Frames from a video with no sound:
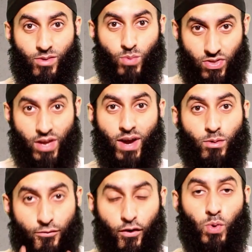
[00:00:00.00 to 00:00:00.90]
We're, they're
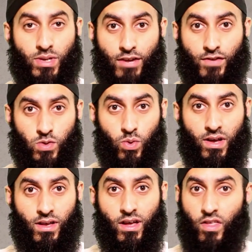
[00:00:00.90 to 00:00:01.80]
right, we're following their fatwa
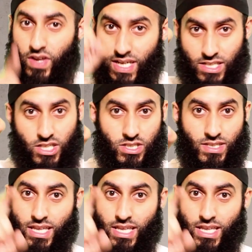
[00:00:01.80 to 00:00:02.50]
the condition